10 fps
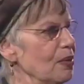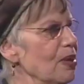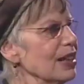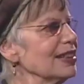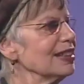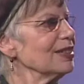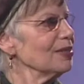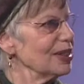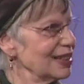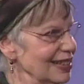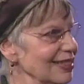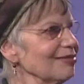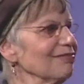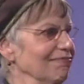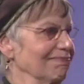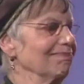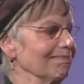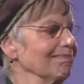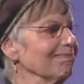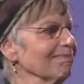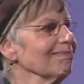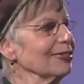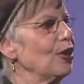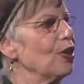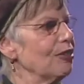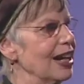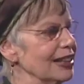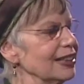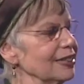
I wanted was all right.